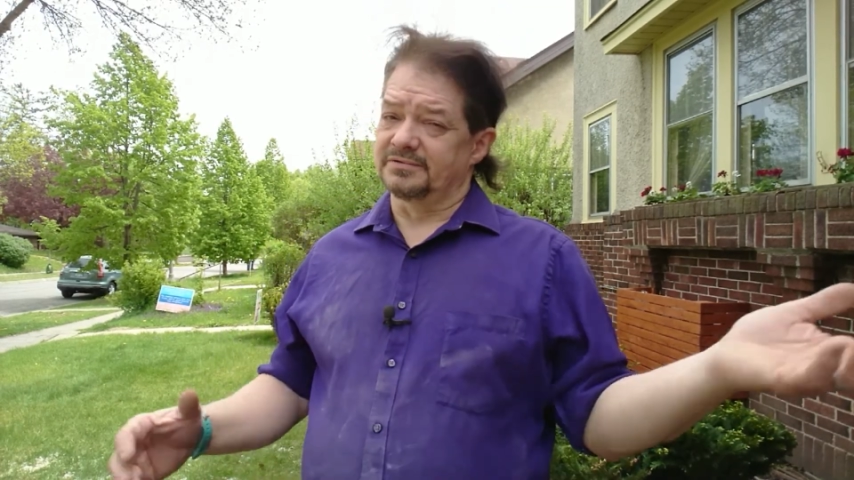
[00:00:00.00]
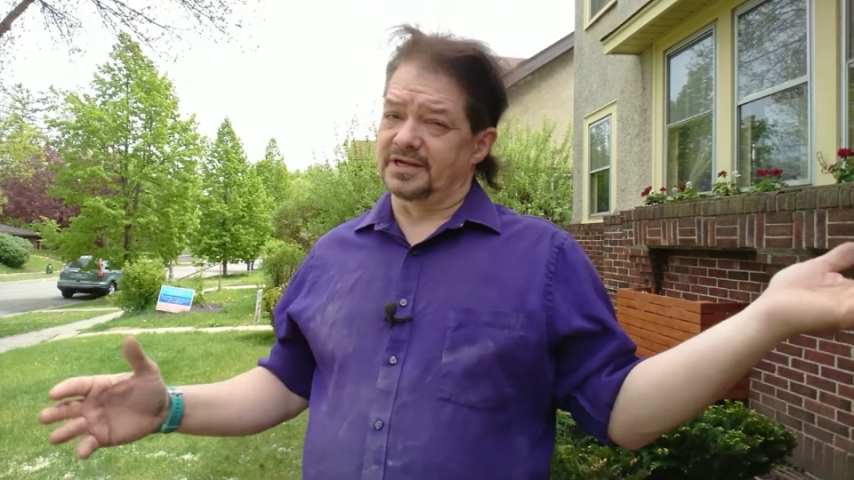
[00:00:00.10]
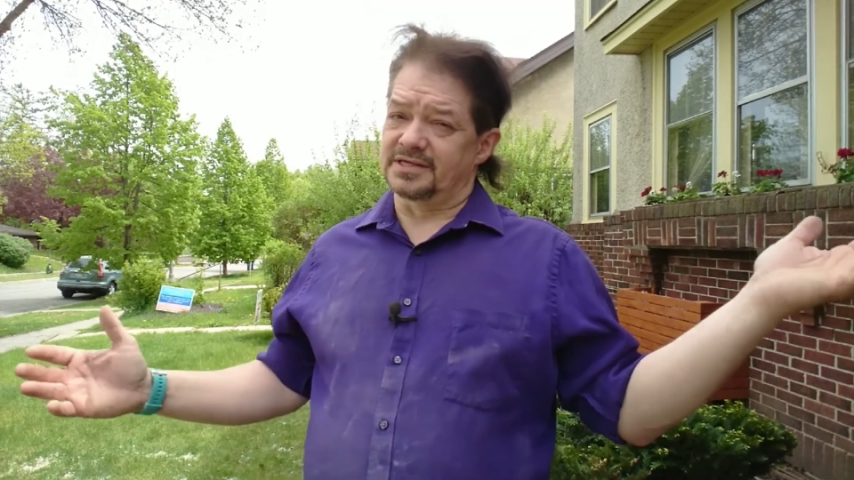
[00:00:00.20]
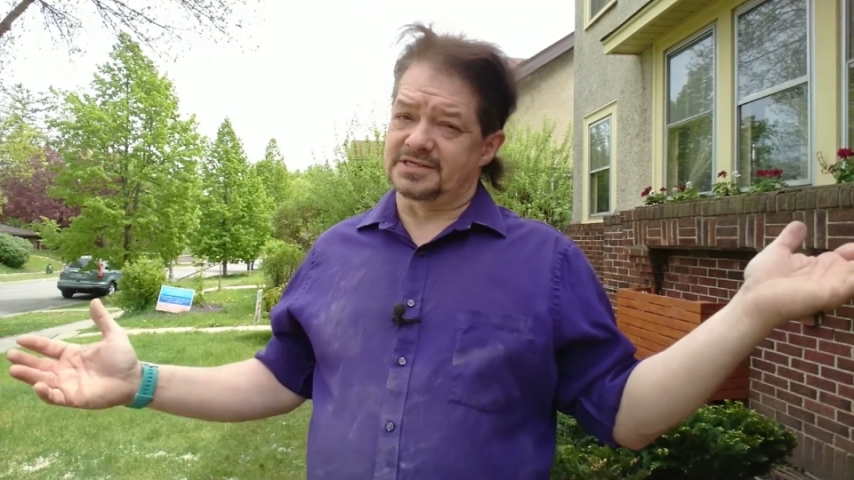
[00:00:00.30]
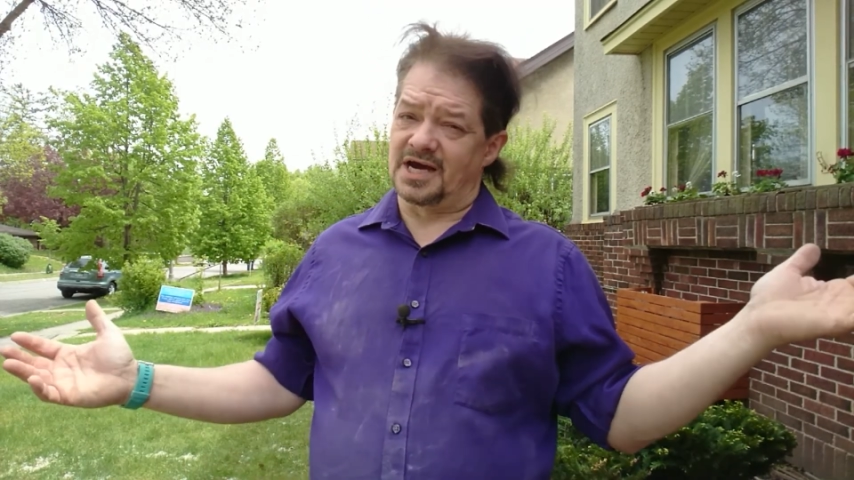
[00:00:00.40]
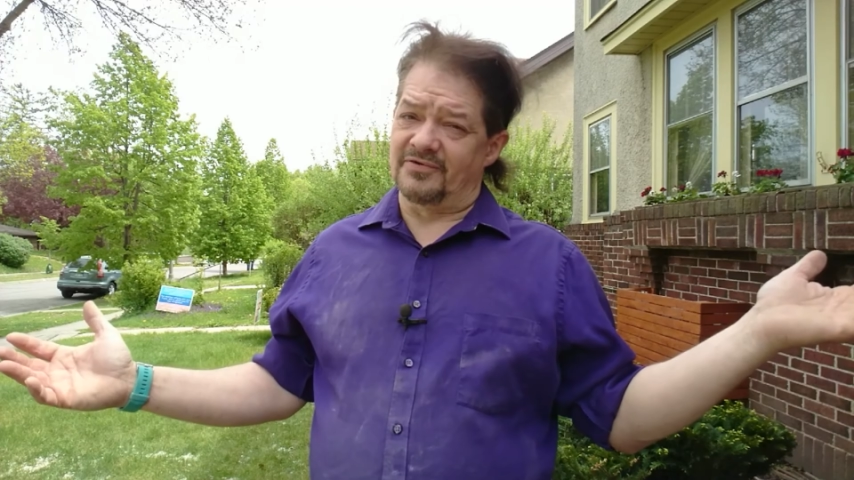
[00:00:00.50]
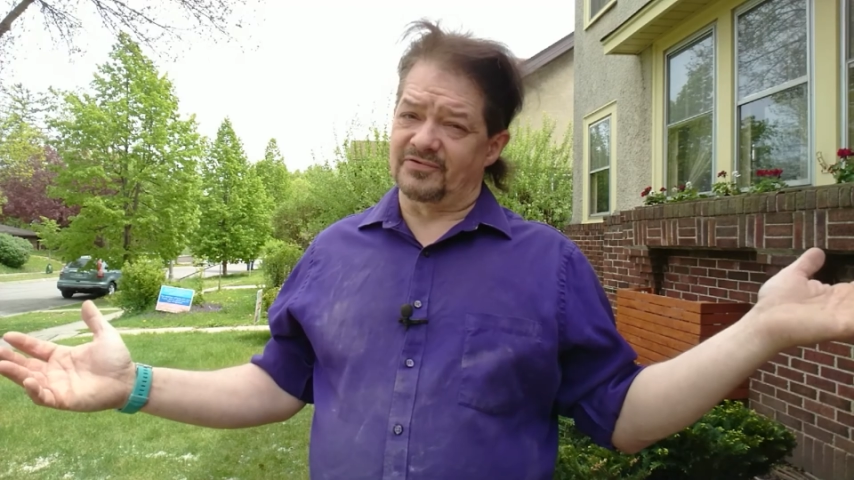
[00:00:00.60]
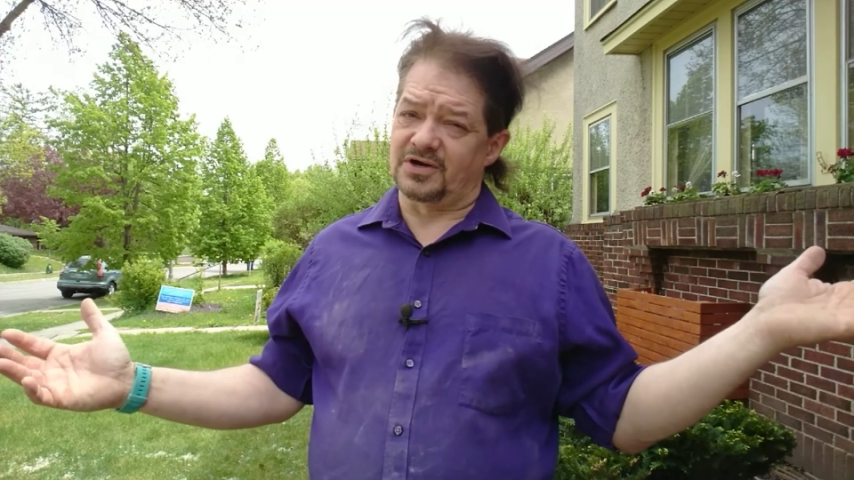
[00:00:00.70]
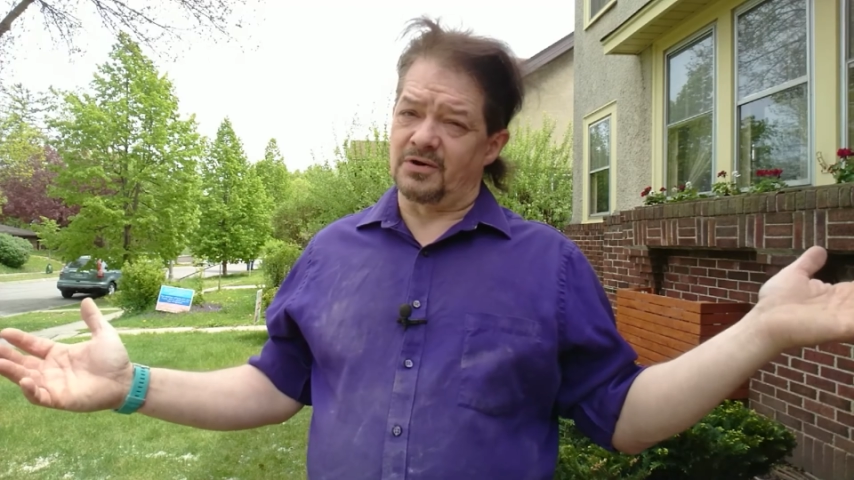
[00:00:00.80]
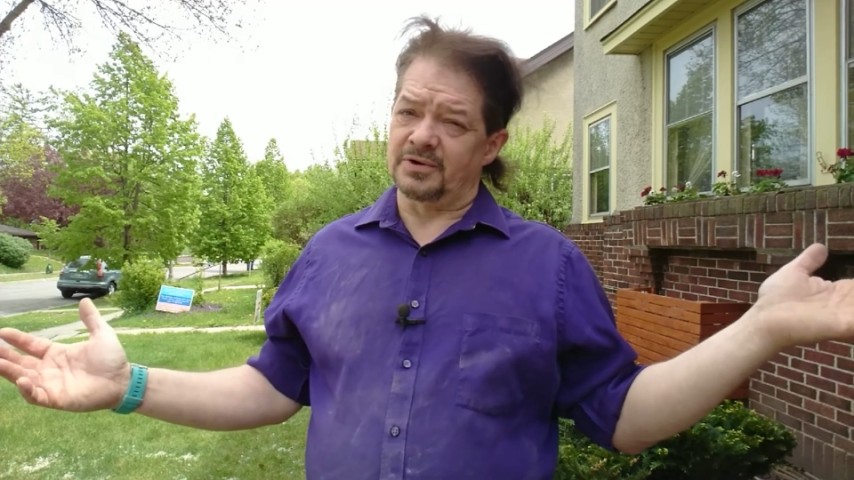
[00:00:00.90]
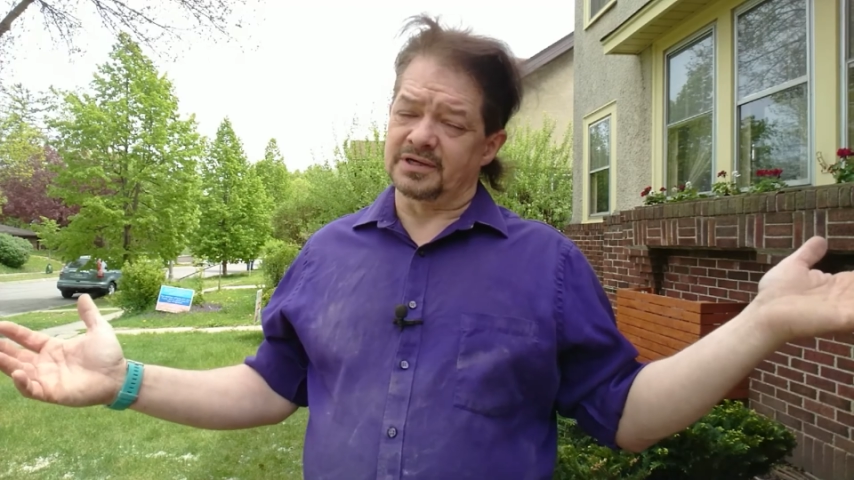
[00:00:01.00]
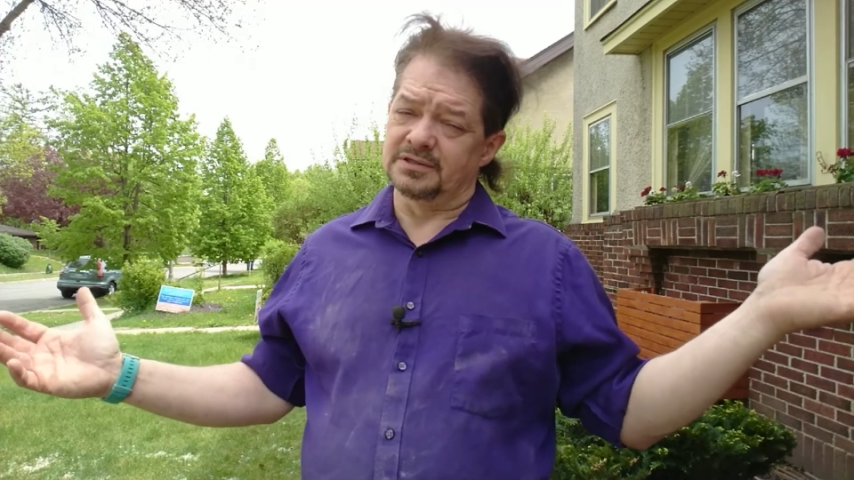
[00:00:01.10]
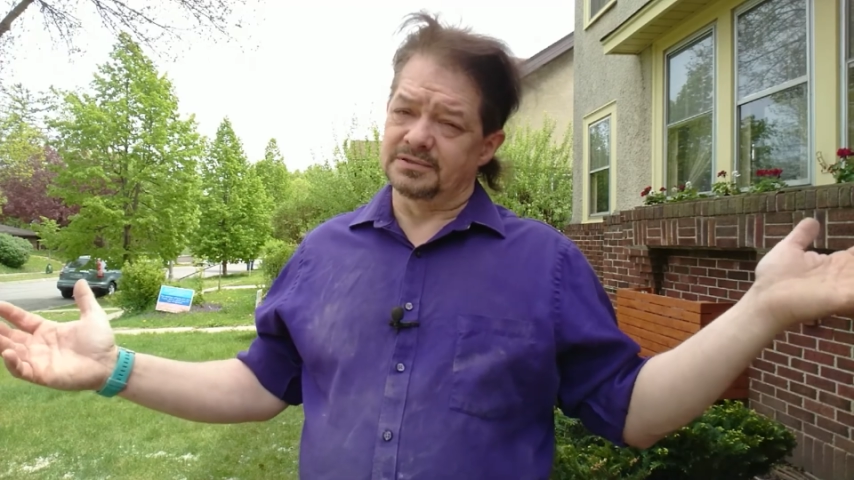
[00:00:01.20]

Then it's time for coating.